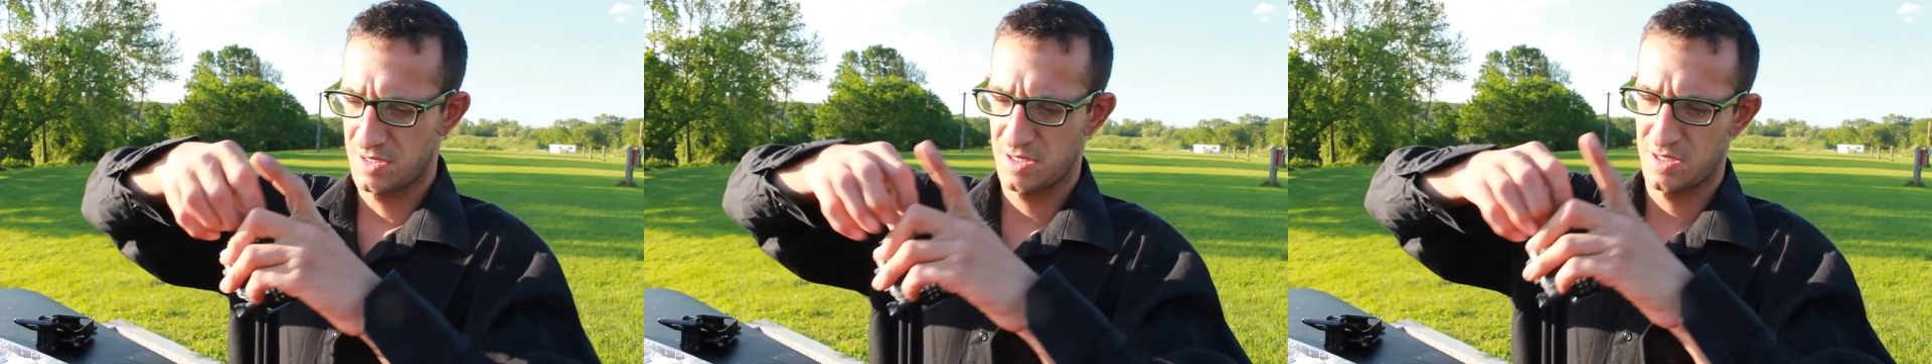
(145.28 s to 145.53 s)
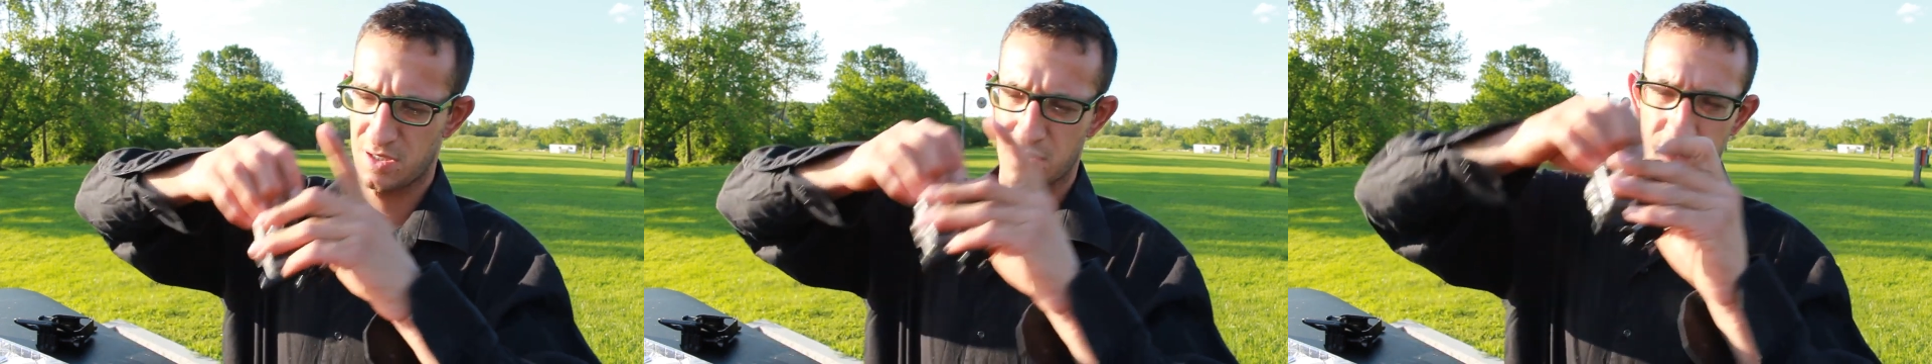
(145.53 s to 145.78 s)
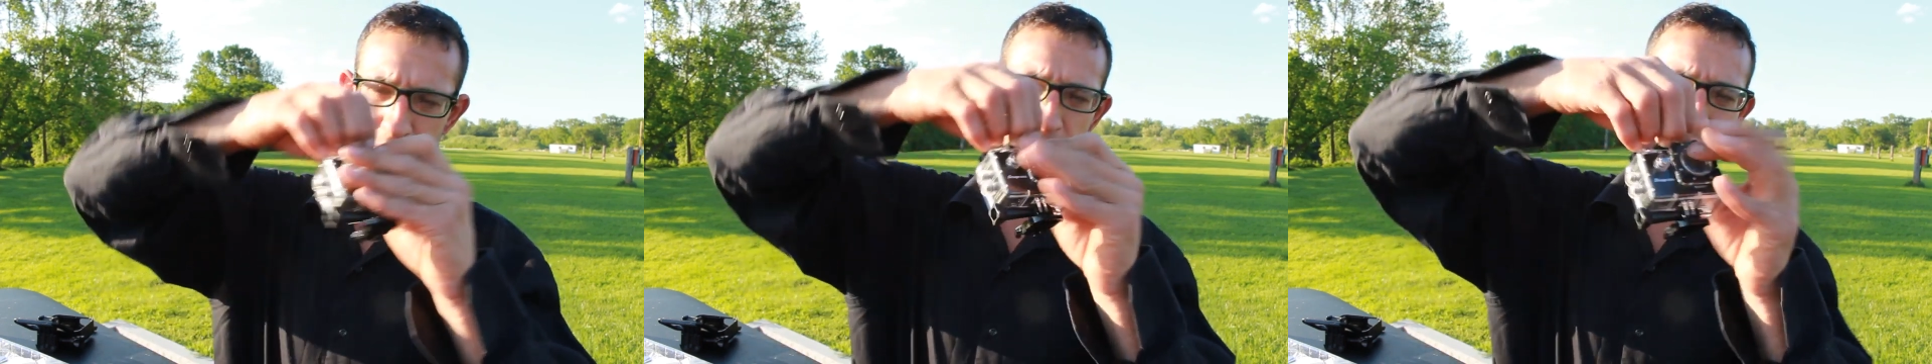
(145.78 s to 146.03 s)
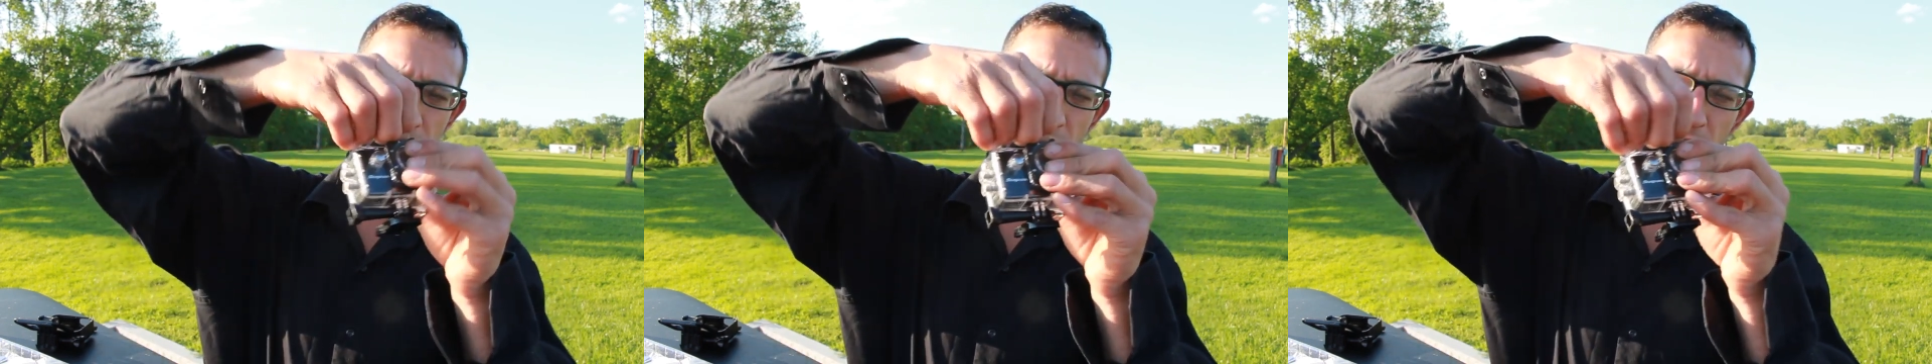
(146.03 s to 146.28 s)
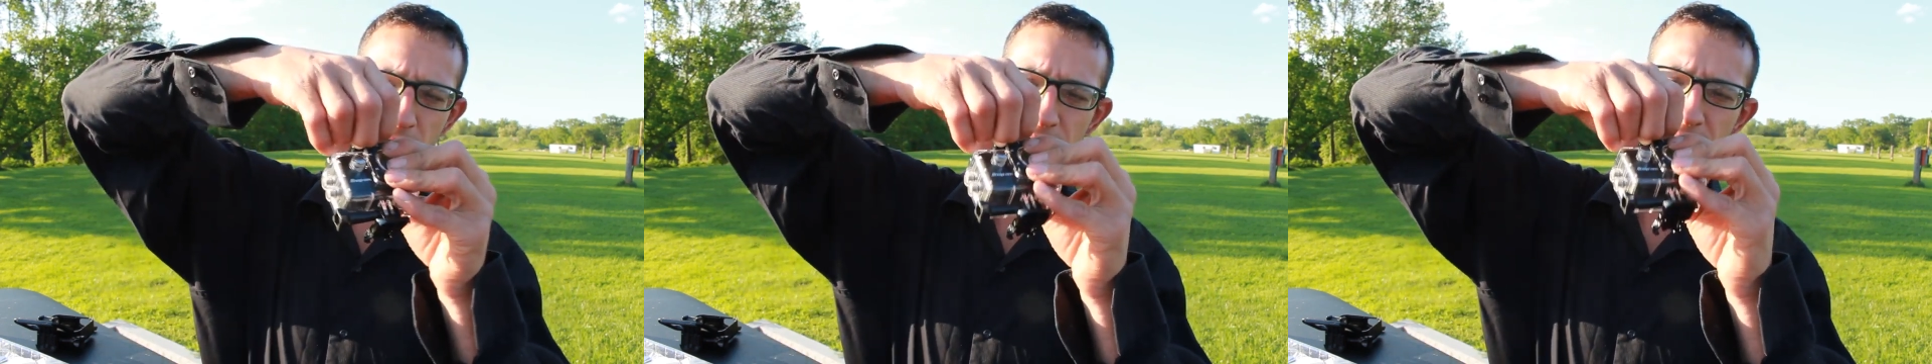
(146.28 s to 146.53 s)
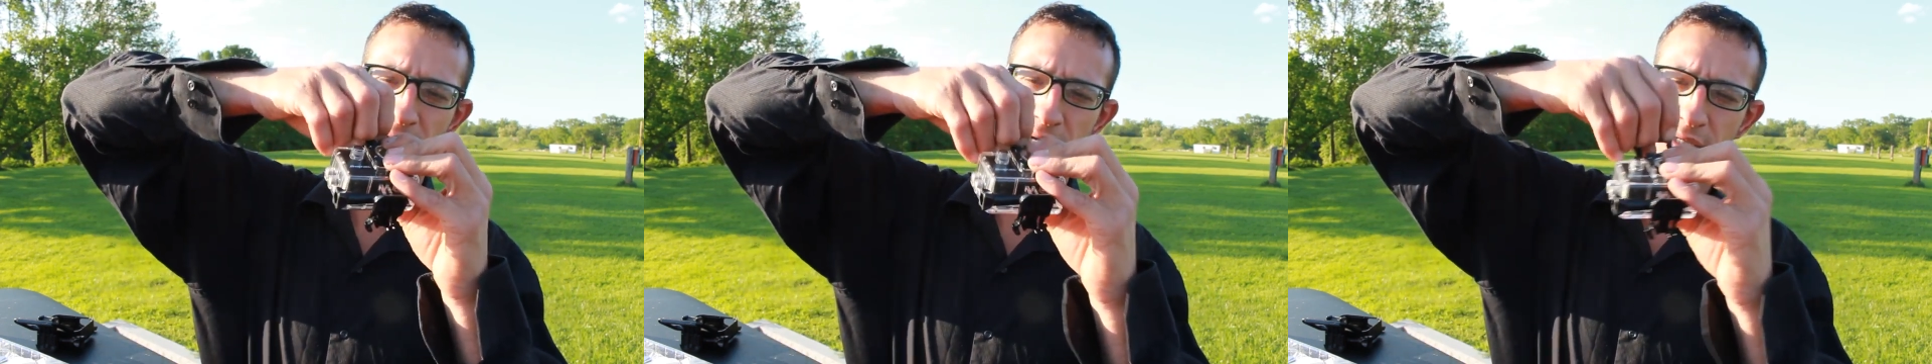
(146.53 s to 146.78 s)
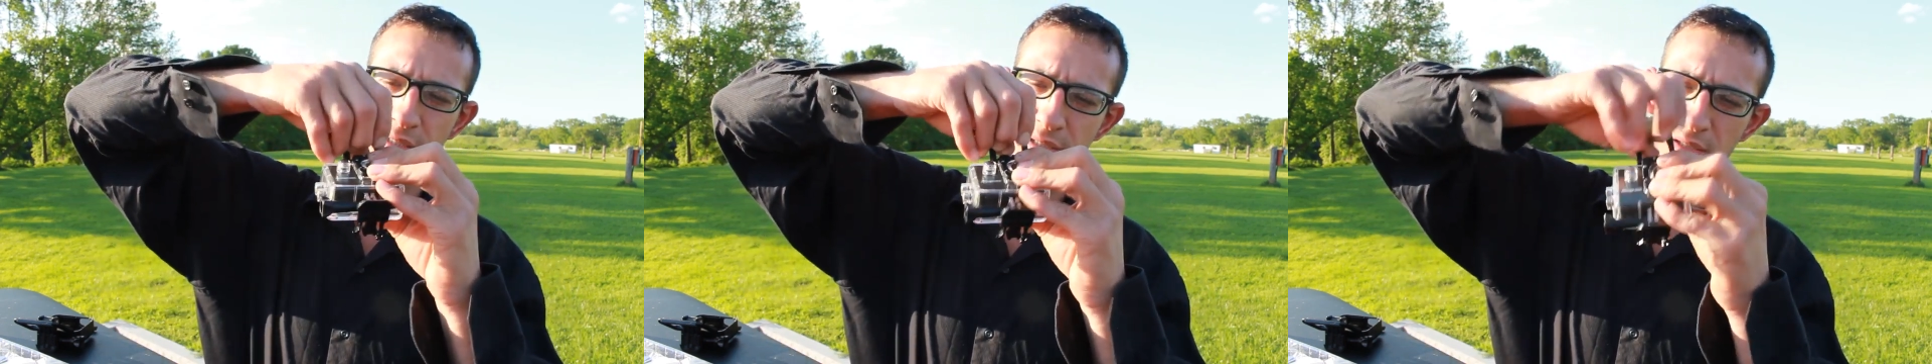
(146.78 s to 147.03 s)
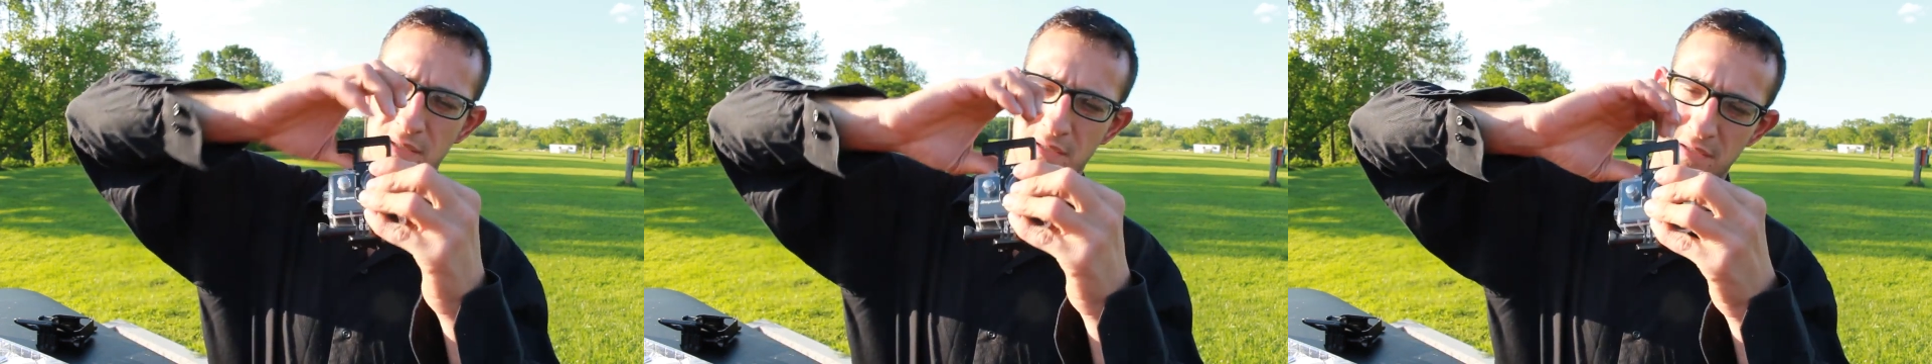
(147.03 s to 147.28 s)
And it comes in a hard
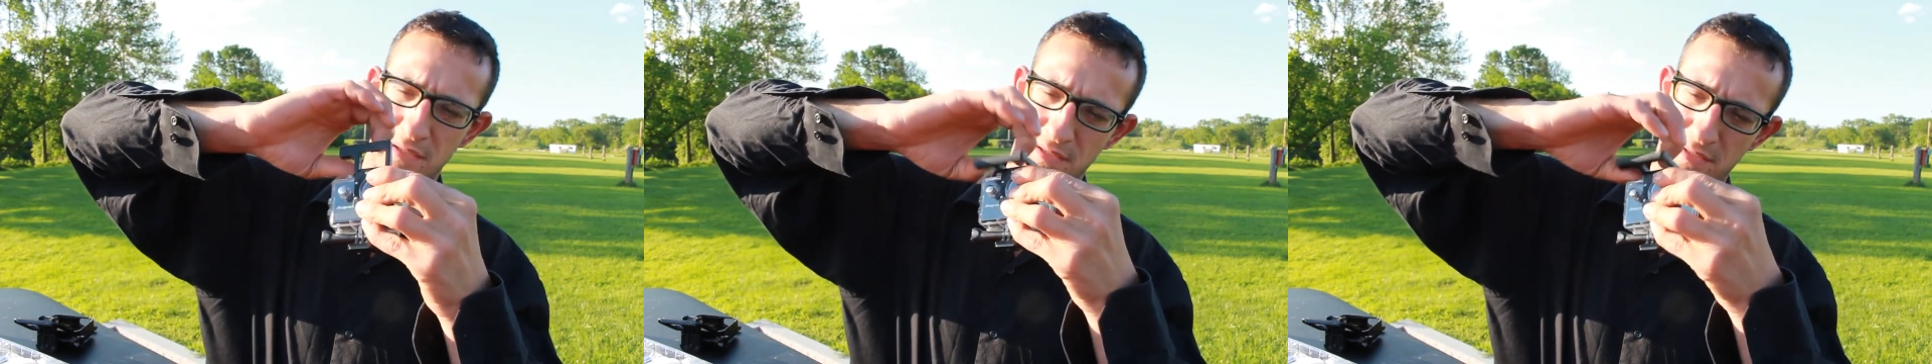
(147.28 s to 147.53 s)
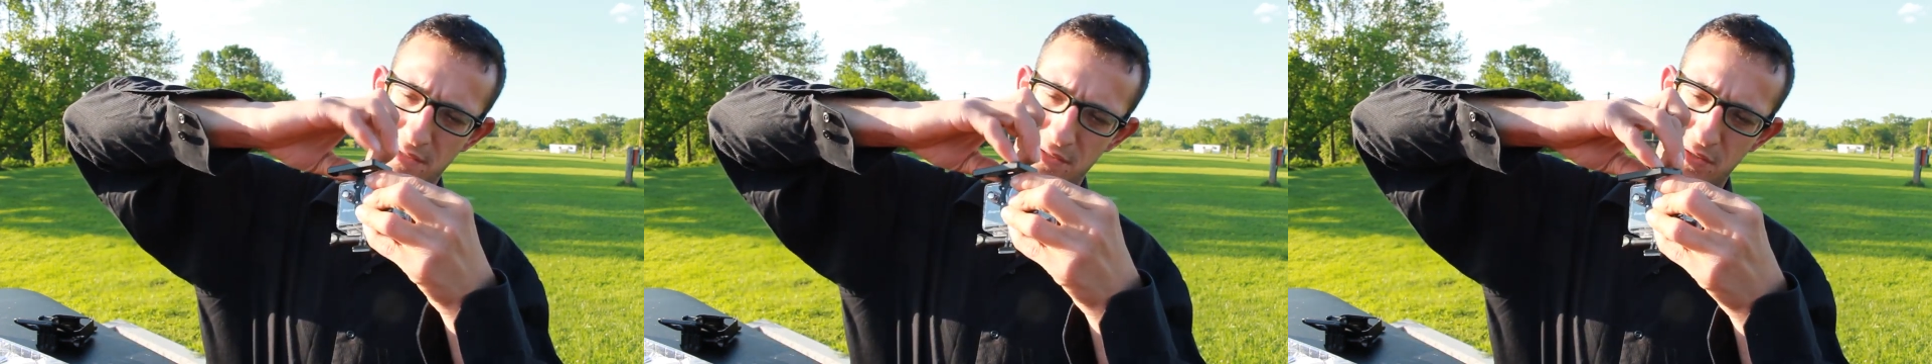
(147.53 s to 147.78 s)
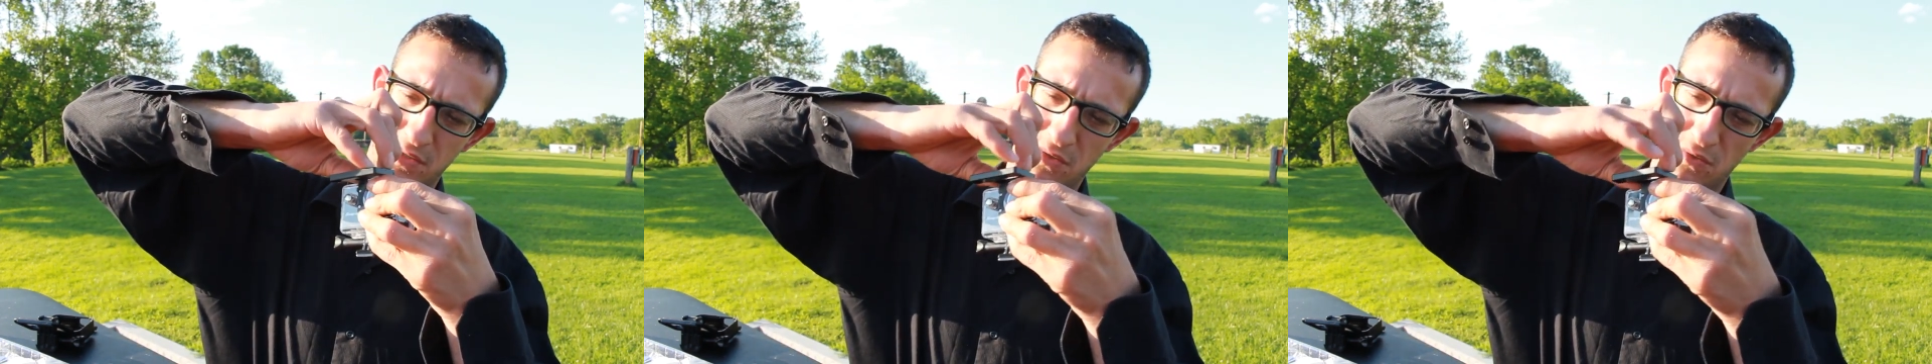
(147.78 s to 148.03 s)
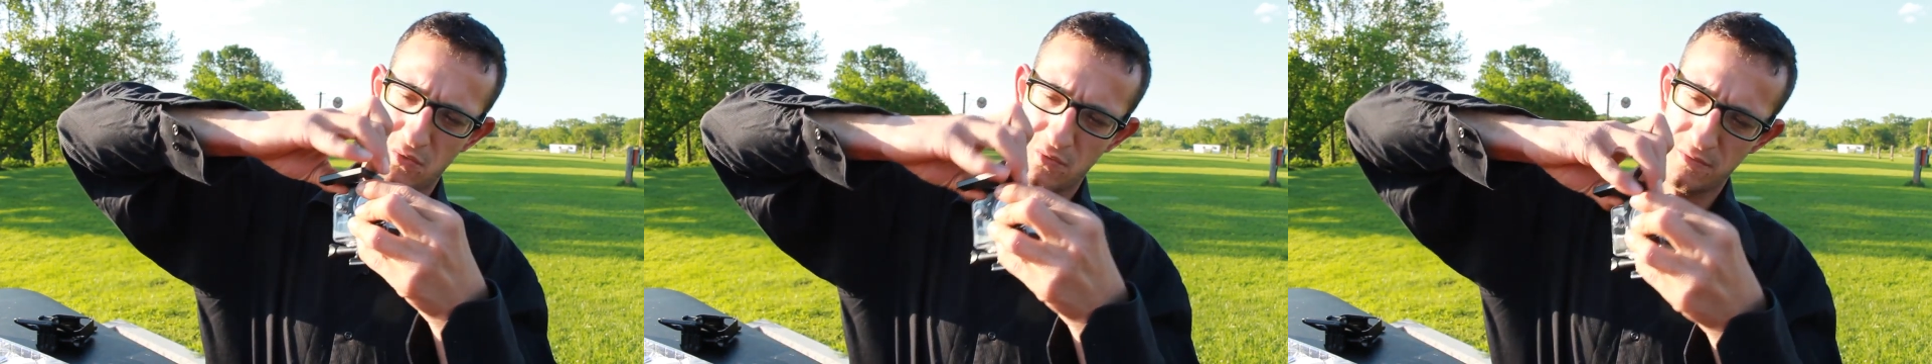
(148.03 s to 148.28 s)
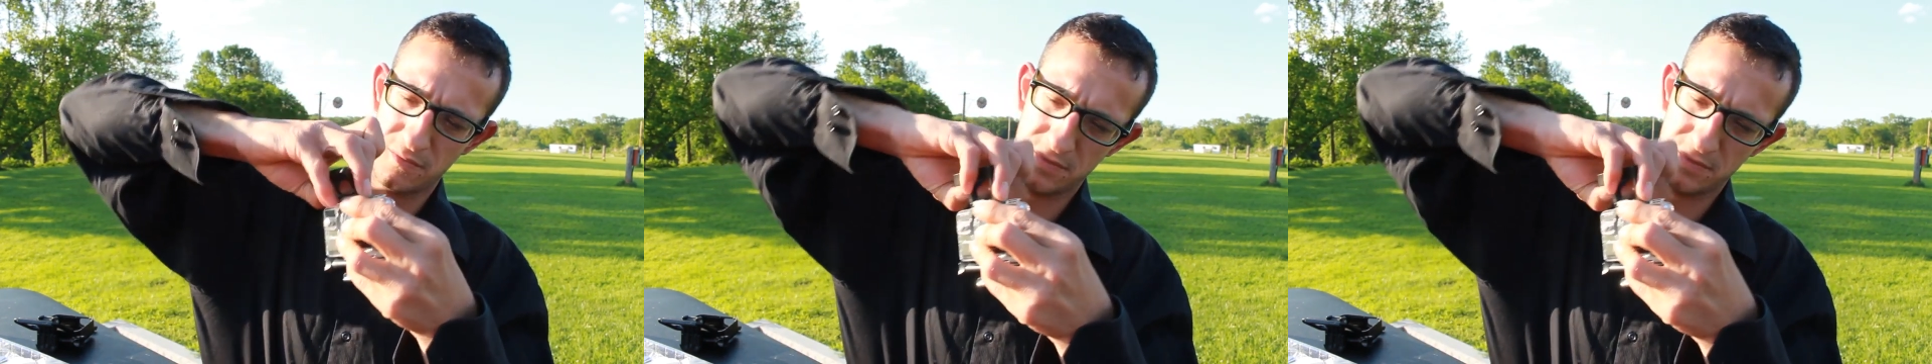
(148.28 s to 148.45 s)
case, so